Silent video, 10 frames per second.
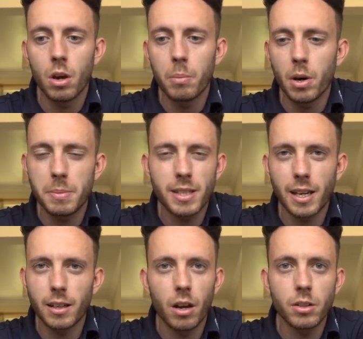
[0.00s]
probably be
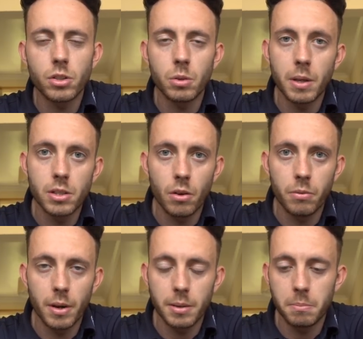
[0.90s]
taking like two weeks
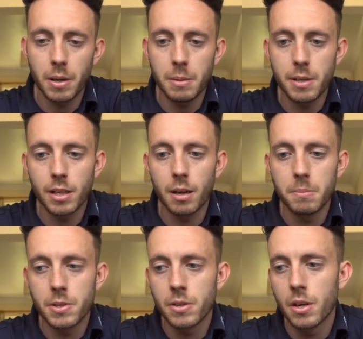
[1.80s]
off when baby
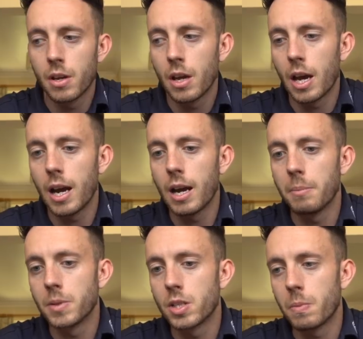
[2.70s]
comes
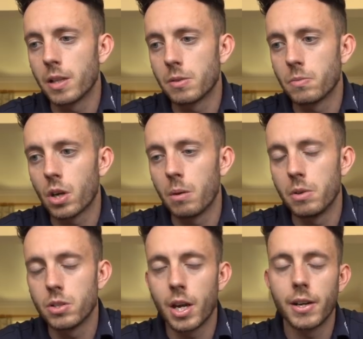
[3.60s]
um, to spend some time
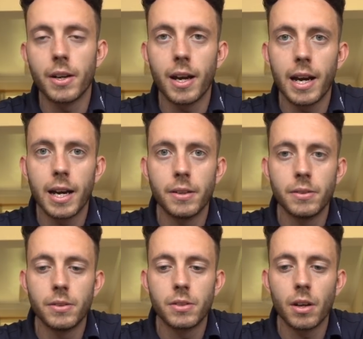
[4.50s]
with Jen
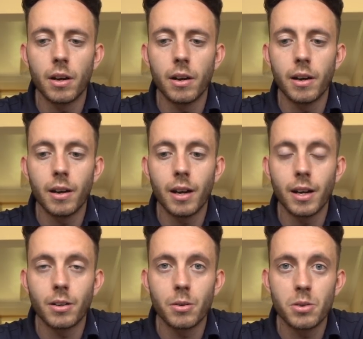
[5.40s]
and, uh,
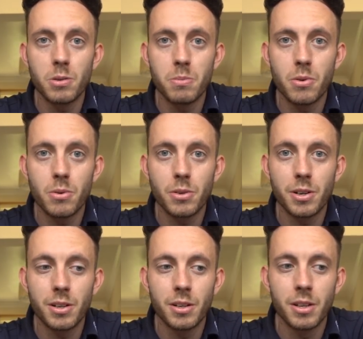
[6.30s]
and our newborn
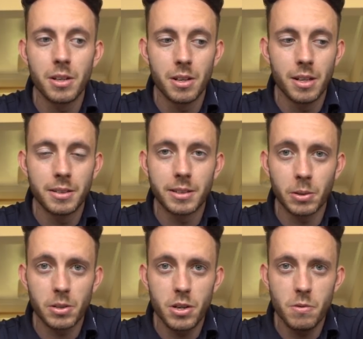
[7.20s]

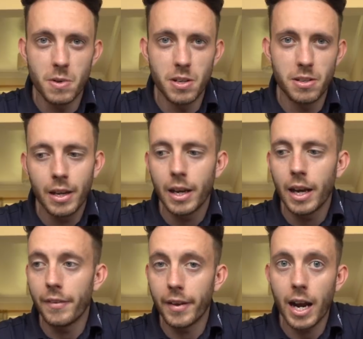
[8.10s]
little human.
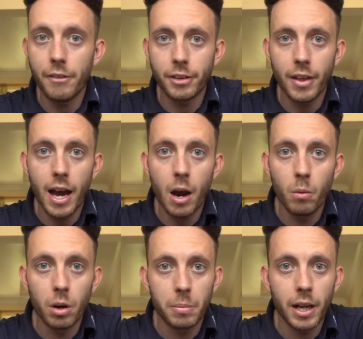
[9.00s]
And then after that, I
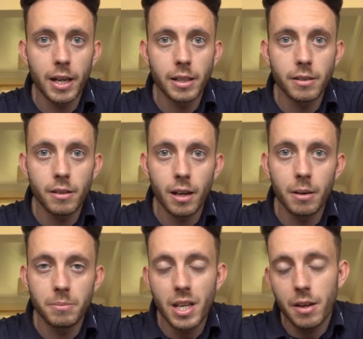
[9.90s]
want to play,
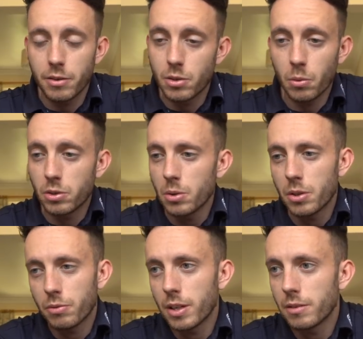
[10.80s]
um, yeah, sort of two or
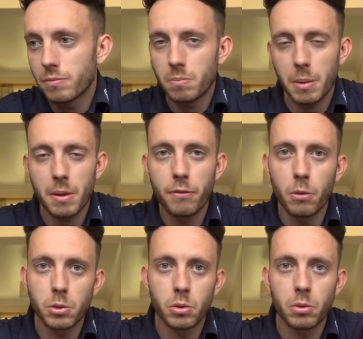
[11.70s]
three, maybe
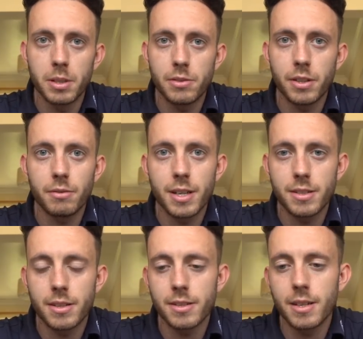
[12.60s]
four tournaments for the
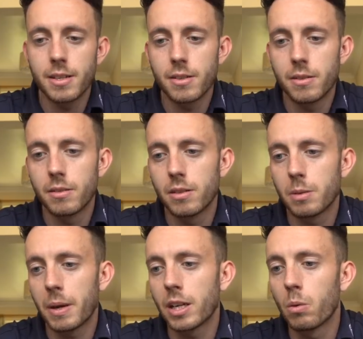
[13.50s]
rest of the season,
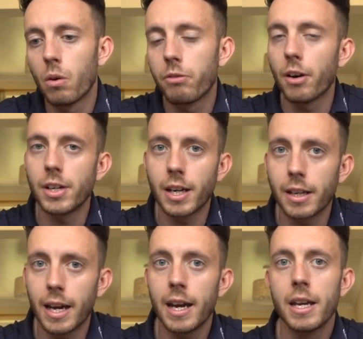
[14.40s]
depending on what funding I
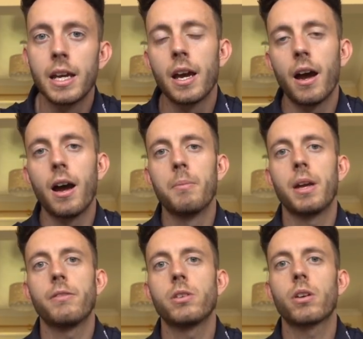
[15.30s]
get. Um,
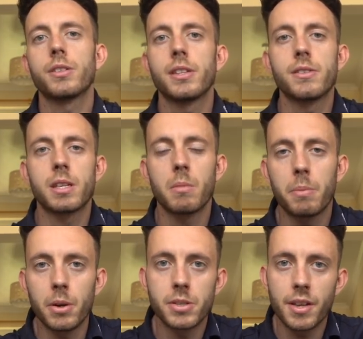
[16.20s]
if you guys didn't see my
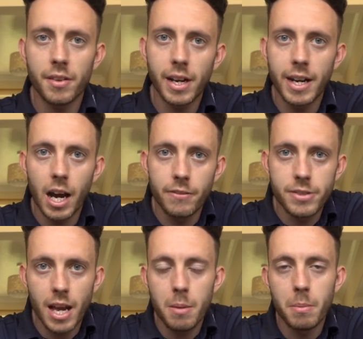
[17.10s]
post the other day, I've
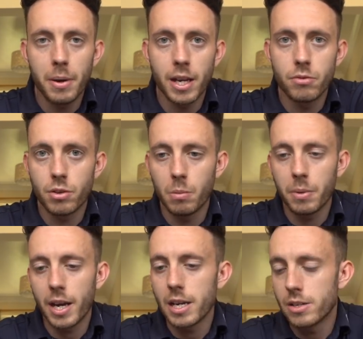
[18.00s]
set up a Patreon
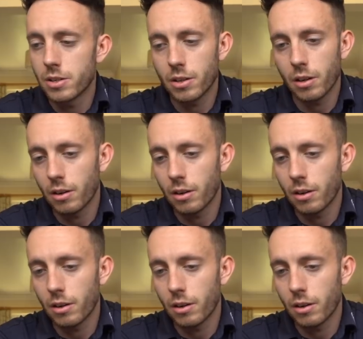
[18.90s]
page.